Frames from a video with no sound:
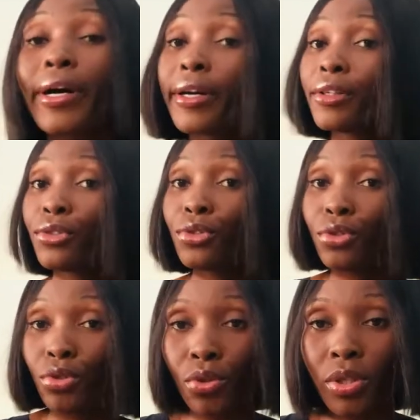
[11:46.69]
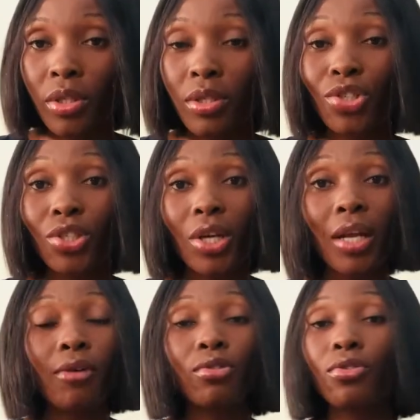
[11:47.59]
I enjoyed it. Shout
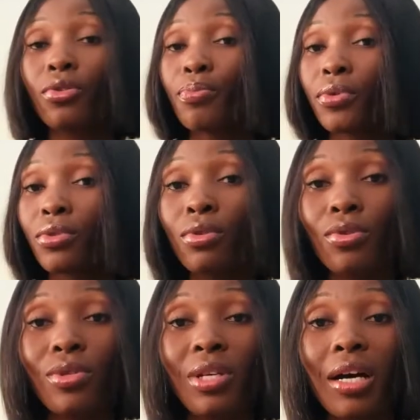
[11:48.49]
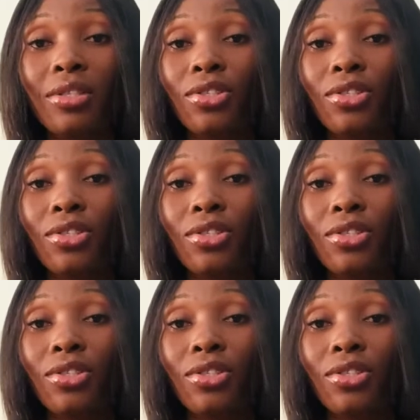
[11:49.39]
out to the producer,